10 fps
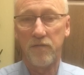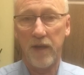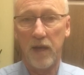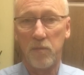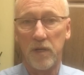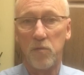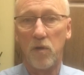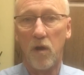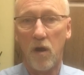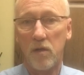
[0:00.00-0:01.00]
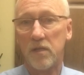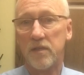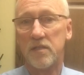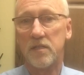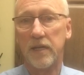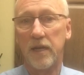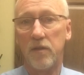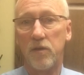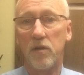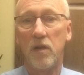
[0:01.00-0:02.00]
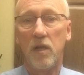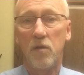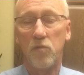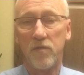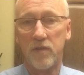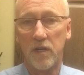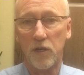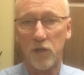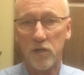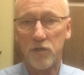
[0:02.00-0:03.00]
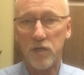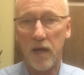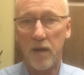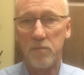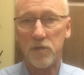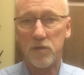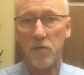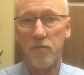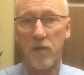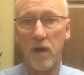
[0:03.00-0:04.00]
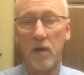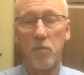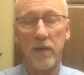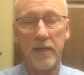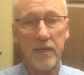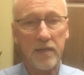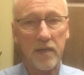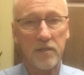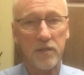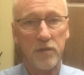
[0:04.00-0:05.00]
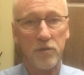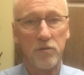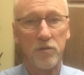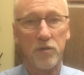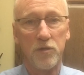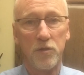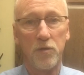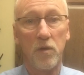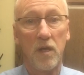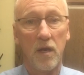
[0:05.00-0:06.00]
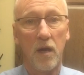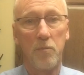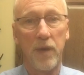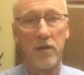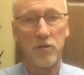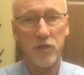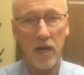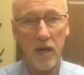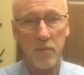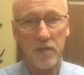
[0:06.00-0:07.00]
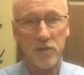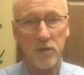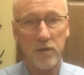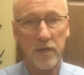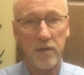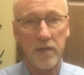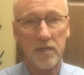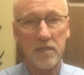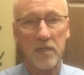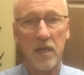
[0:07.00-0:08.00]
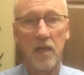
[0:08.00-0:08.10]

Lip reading: family. We're all in this together. We've done a good job so far. We need to continue to do a better job in certain areas